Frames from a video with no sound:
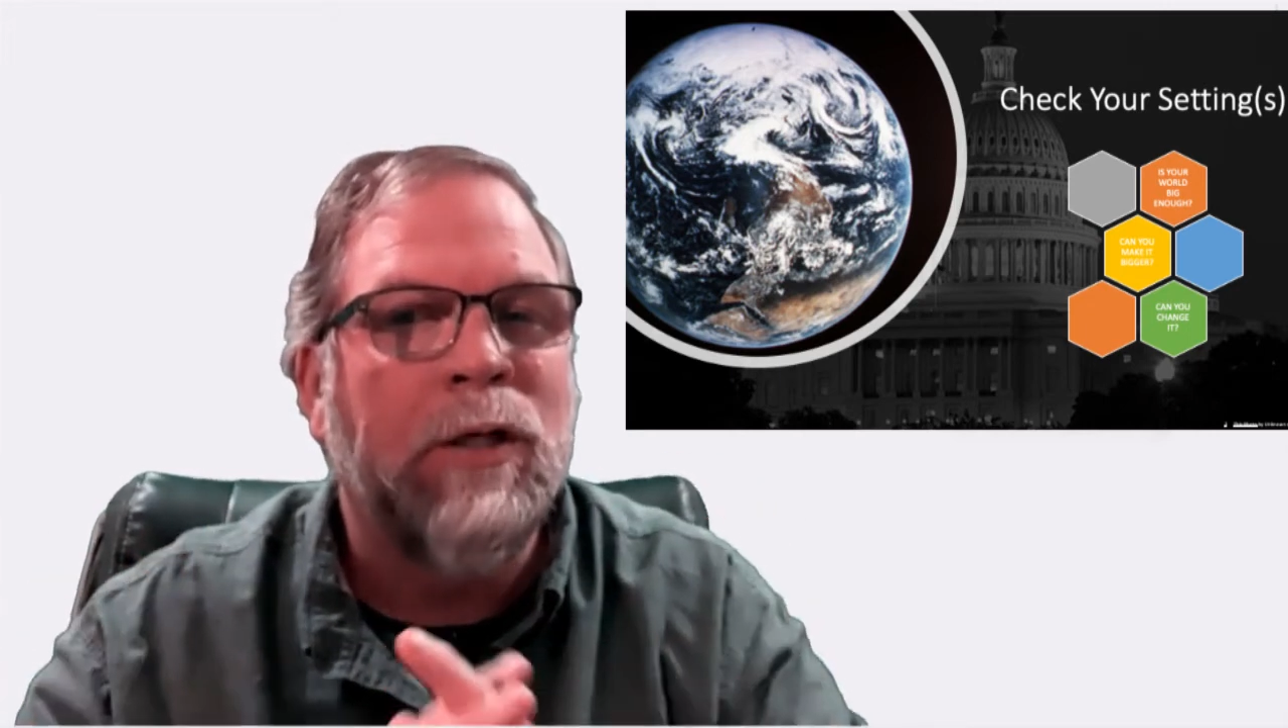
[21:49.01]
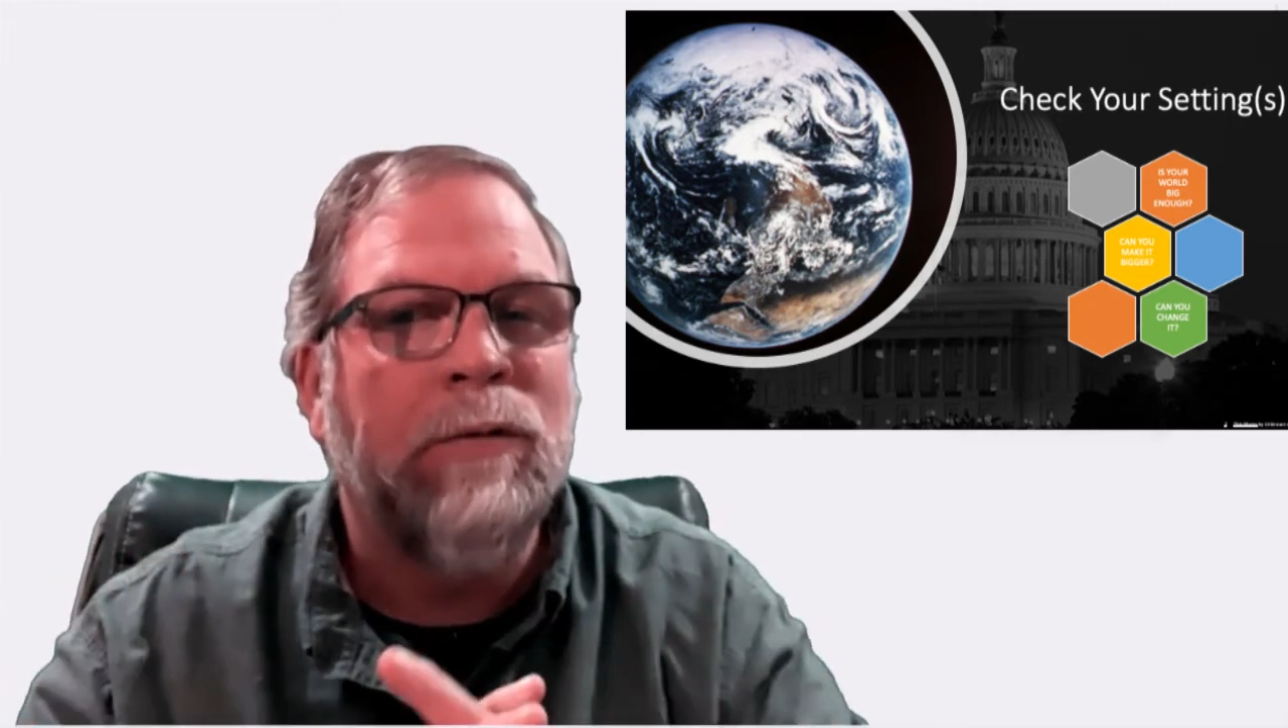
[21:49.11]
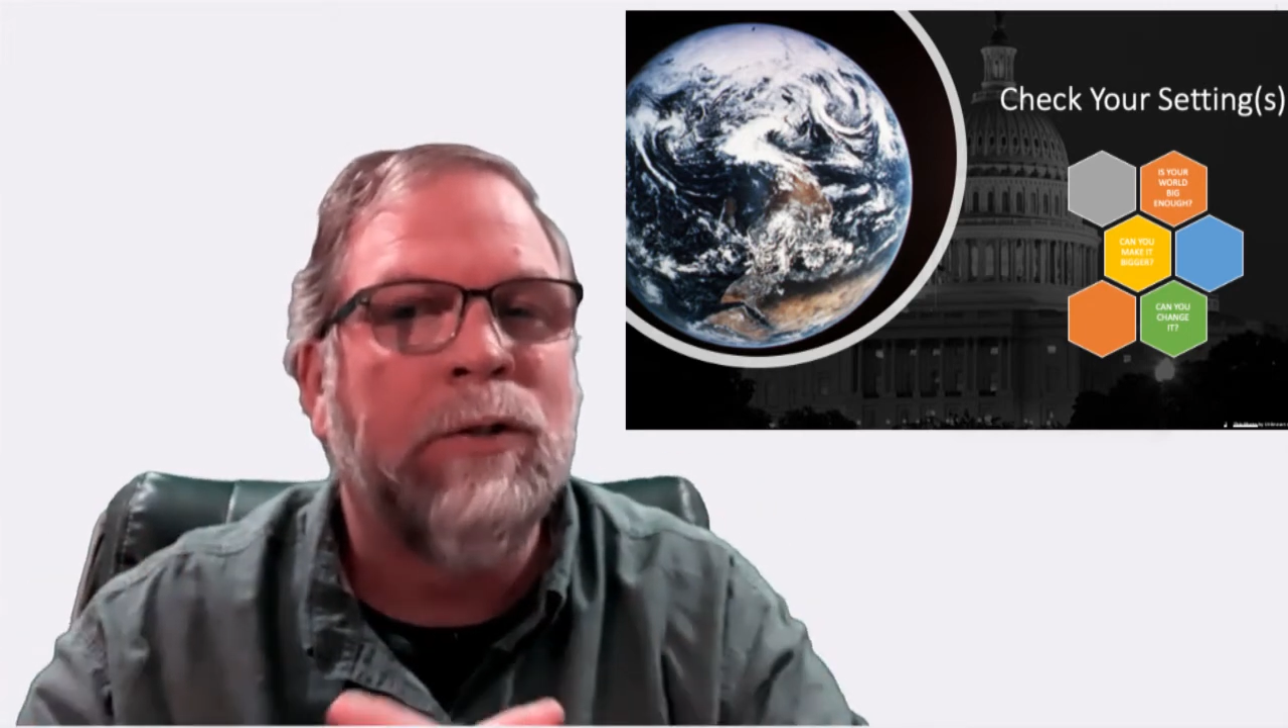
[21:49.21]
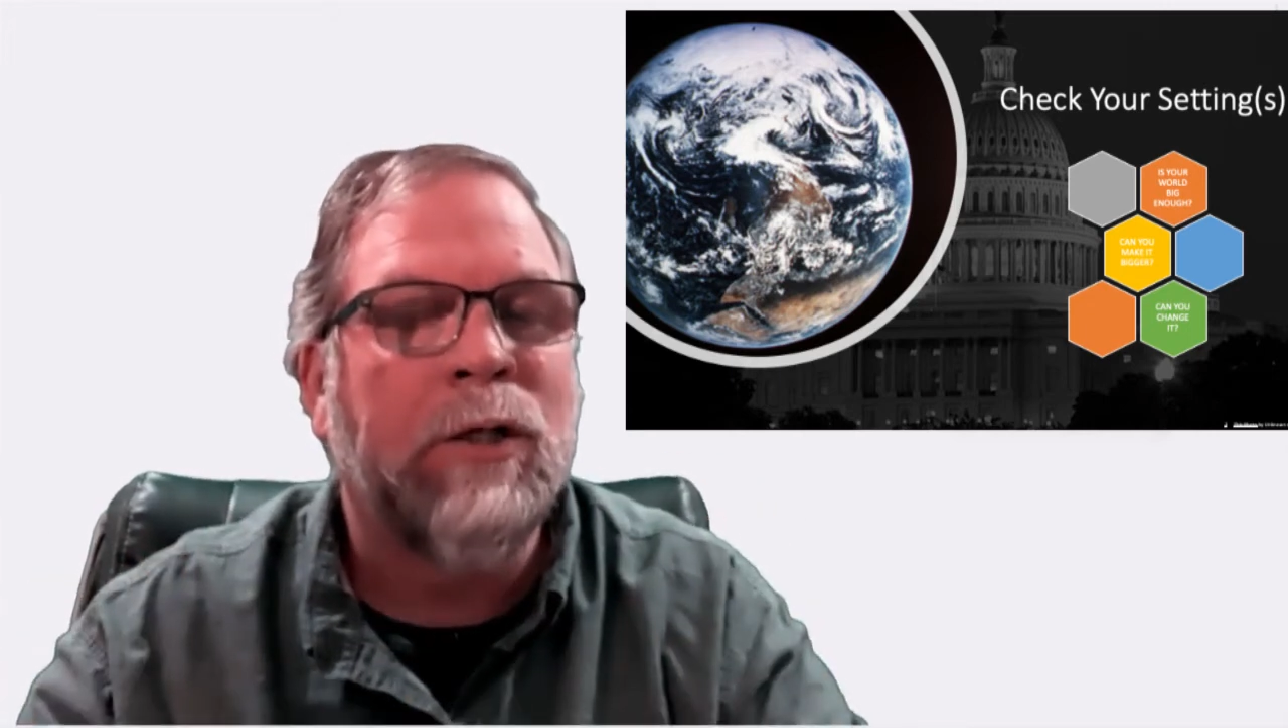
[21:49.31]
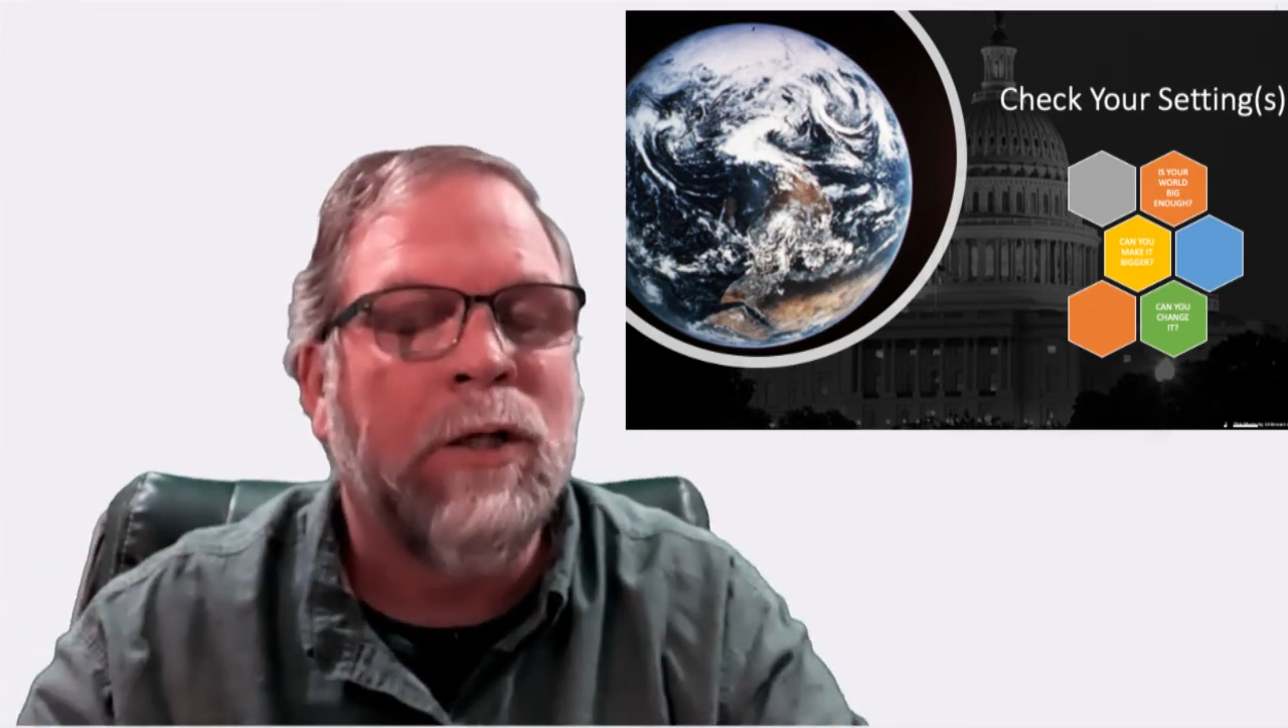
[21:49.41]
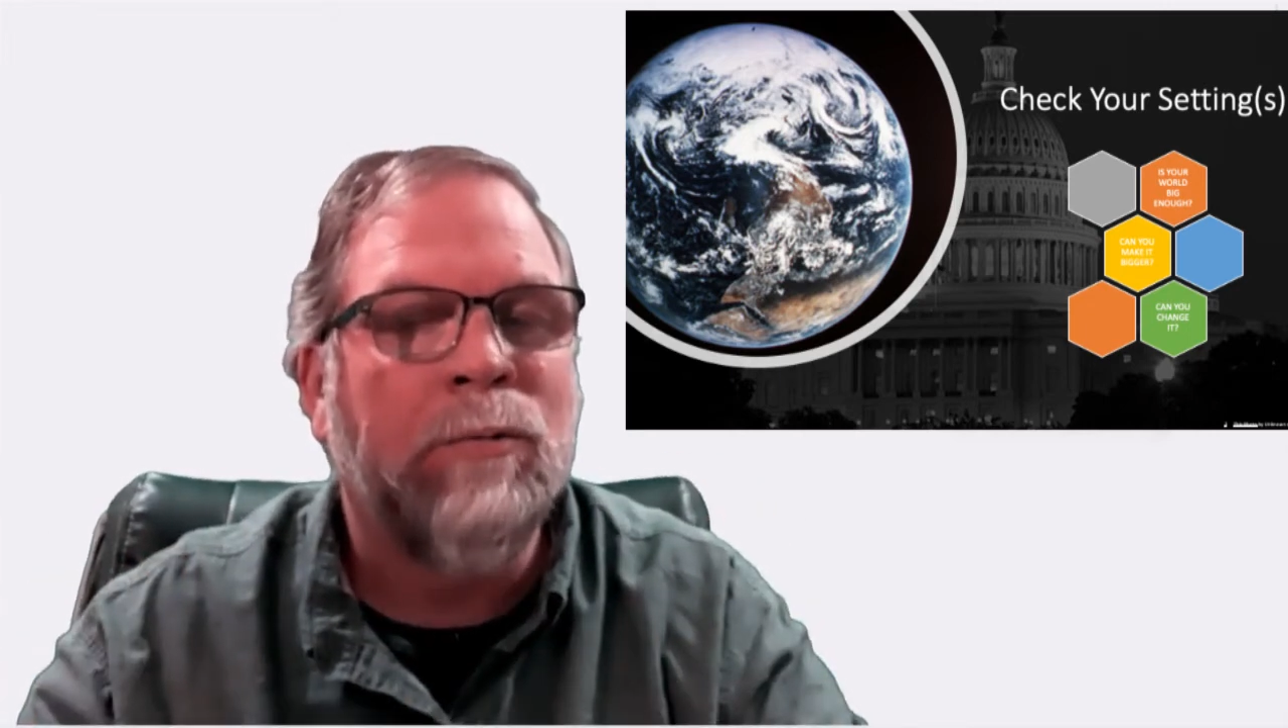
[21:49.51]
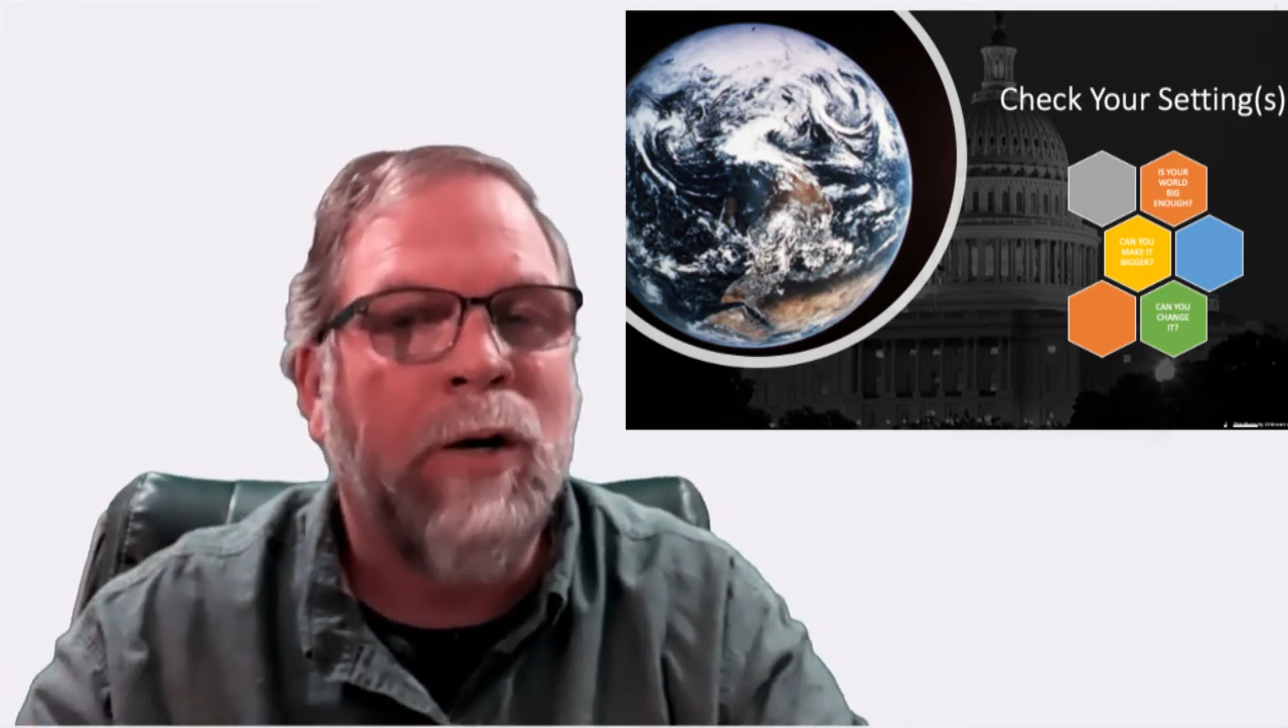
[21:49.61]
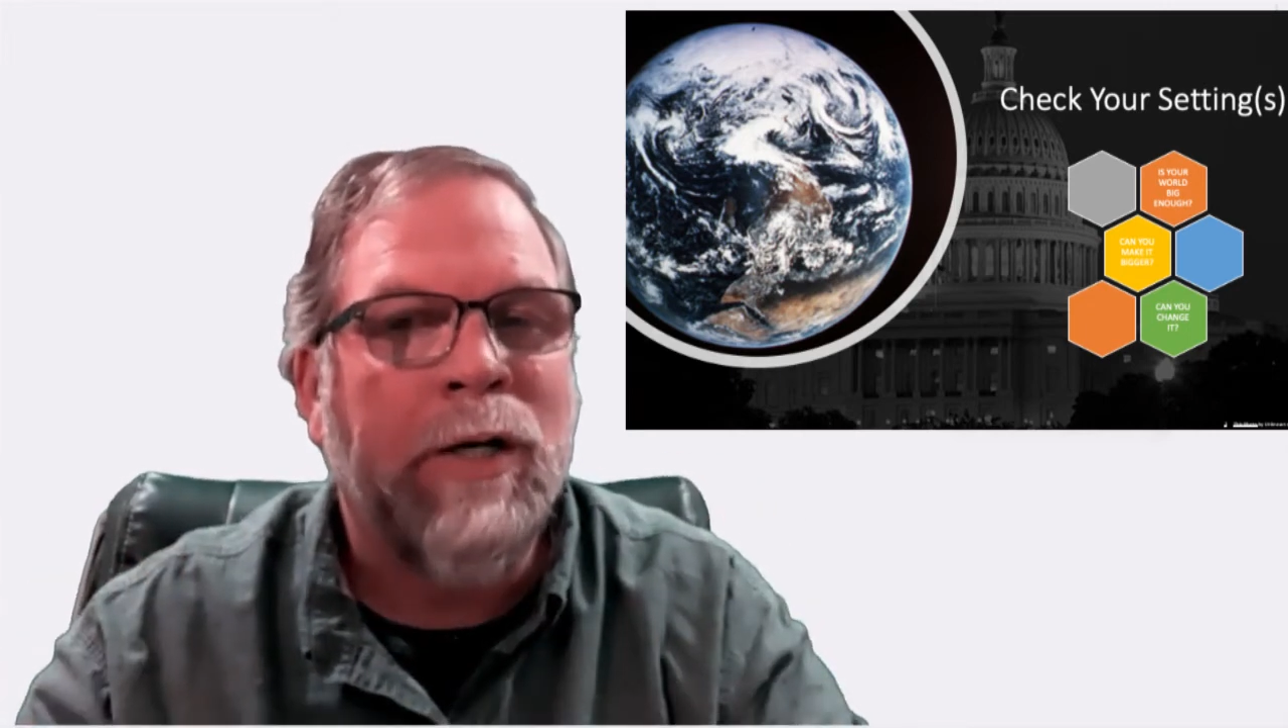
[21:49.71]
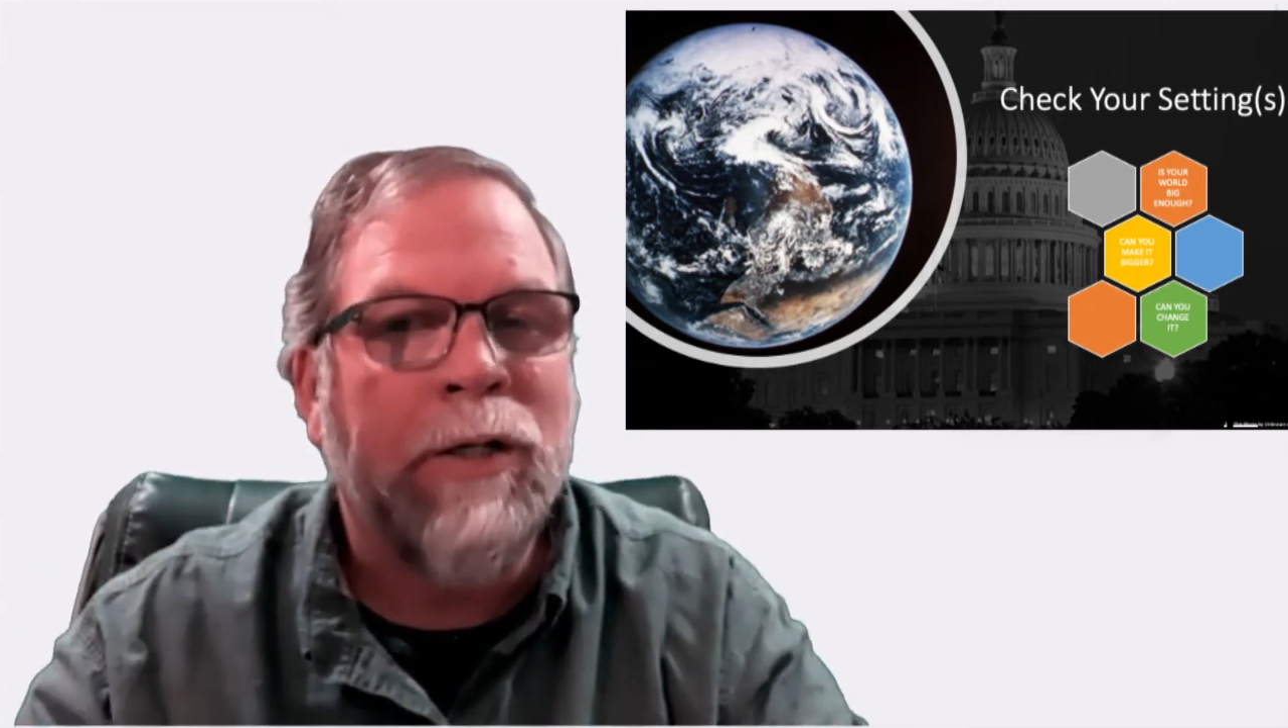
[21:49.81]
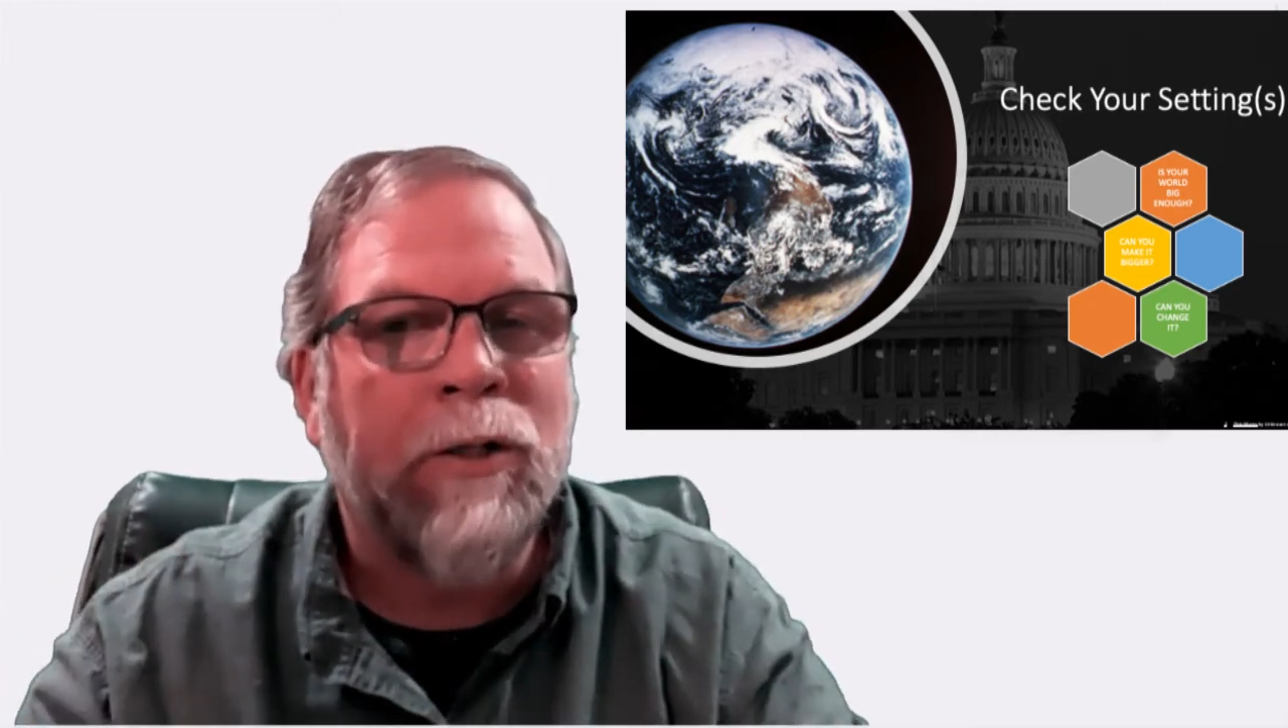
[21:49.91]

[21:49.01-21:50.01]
If you're going to write a